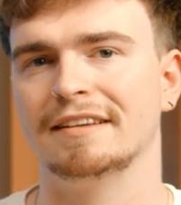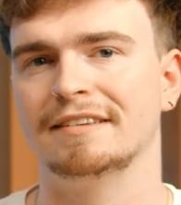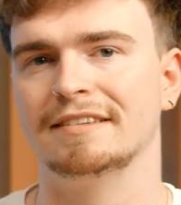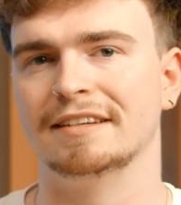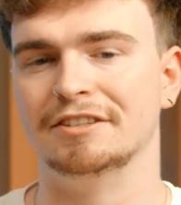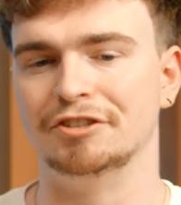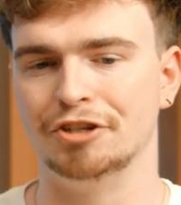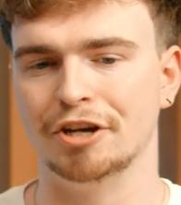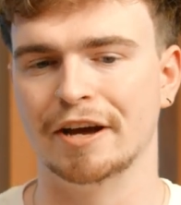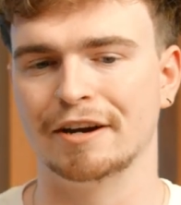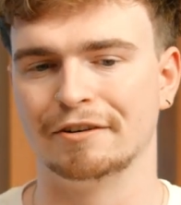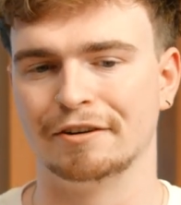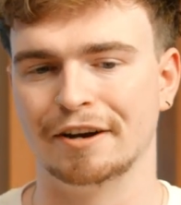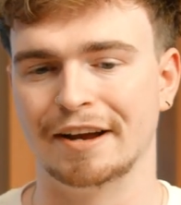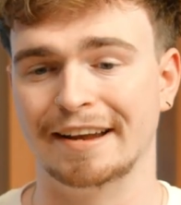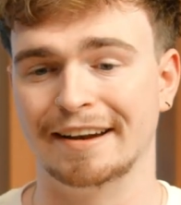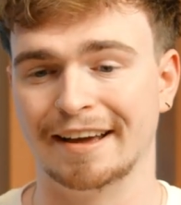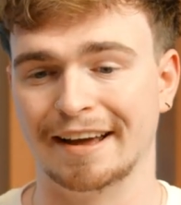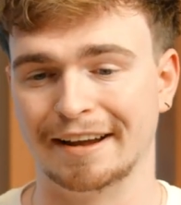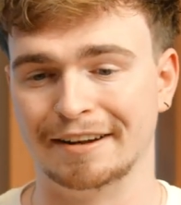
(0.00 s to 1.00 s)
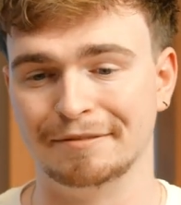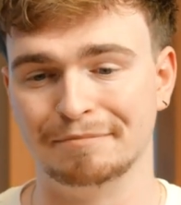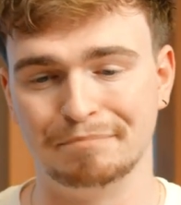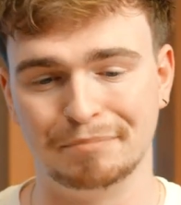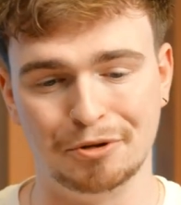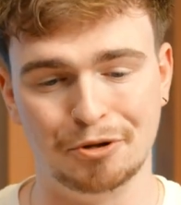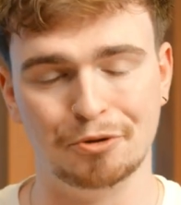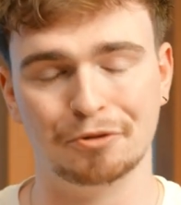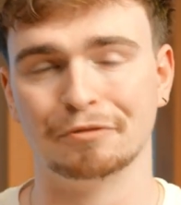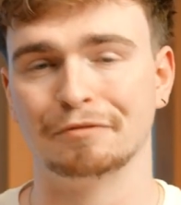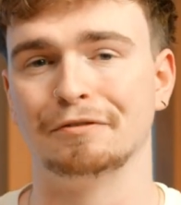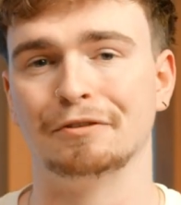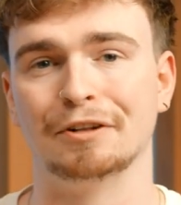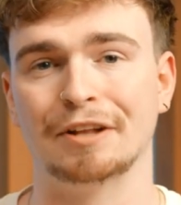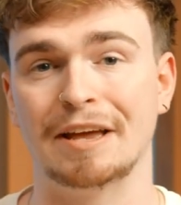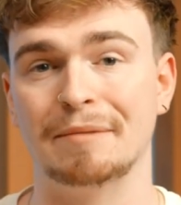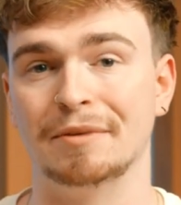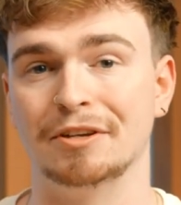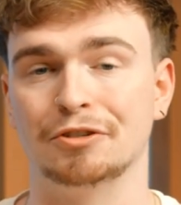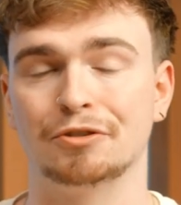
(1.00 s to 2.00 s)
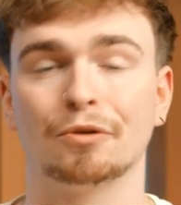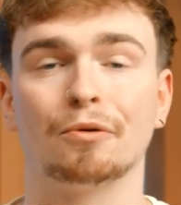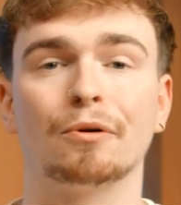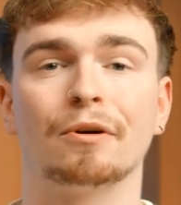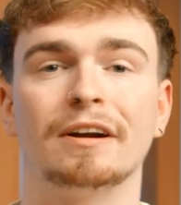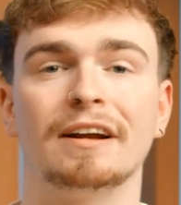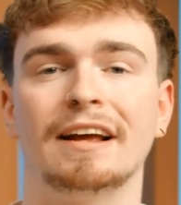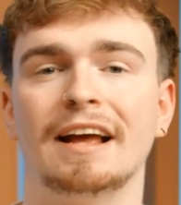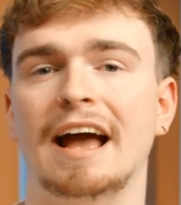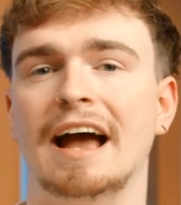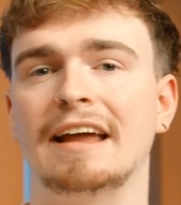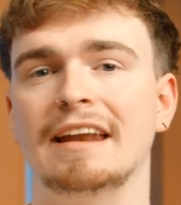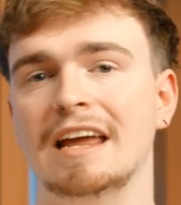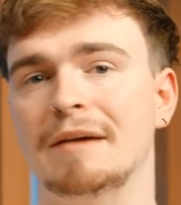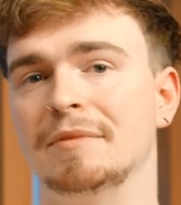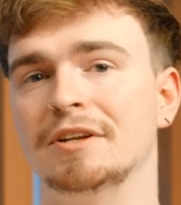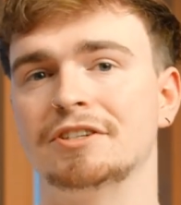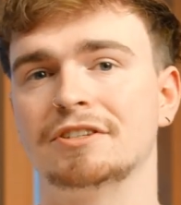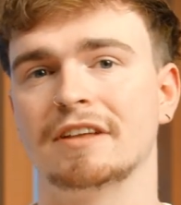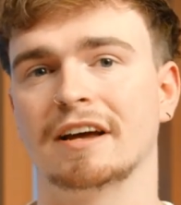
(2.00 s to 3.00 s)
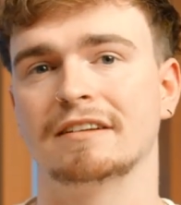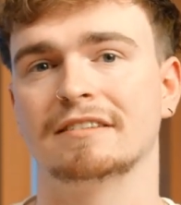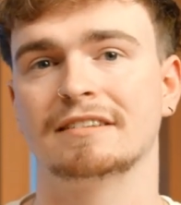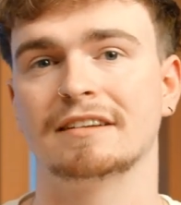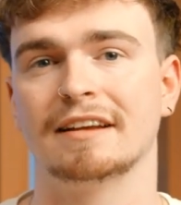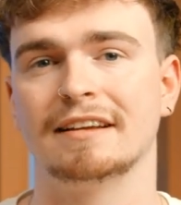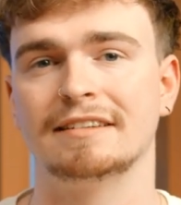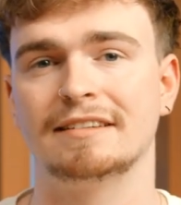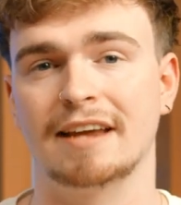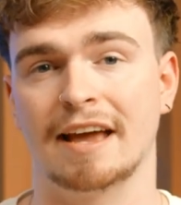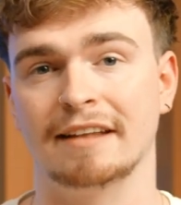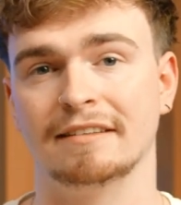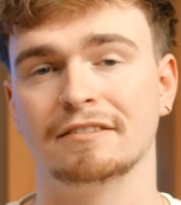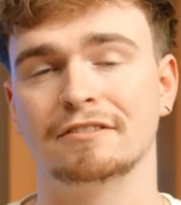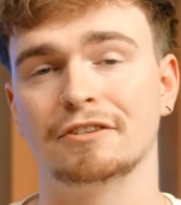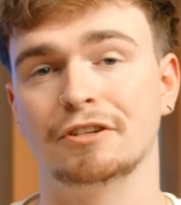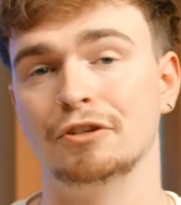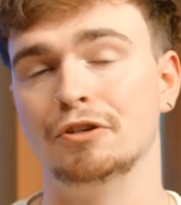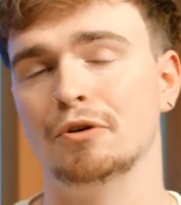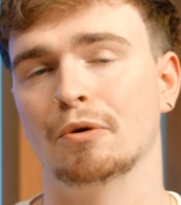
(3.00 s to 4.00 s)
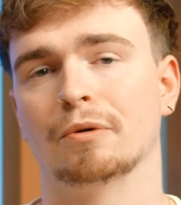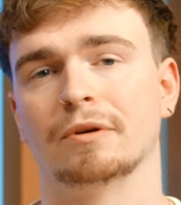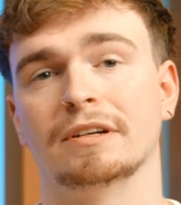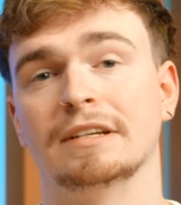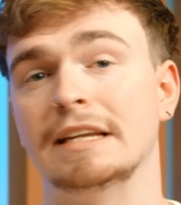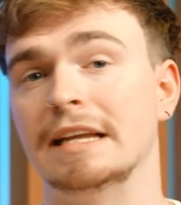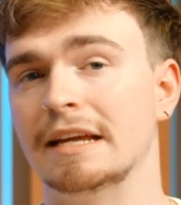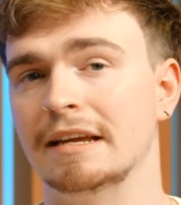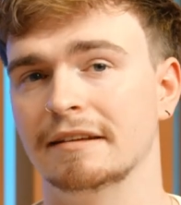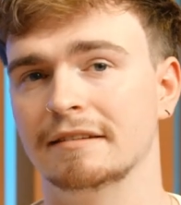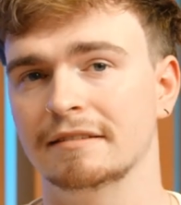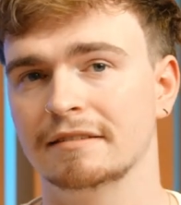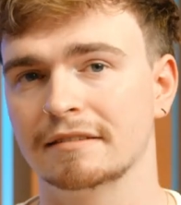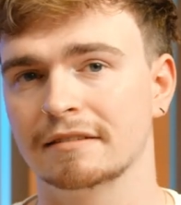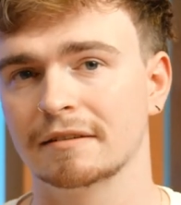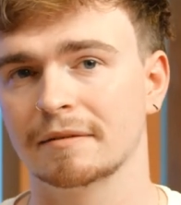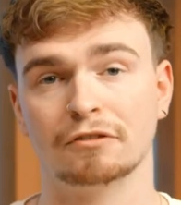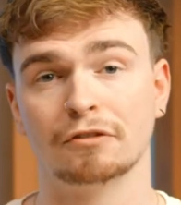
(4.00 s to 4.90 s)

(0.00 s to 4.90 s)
to generate a beautiful image or an image that tends to your needs.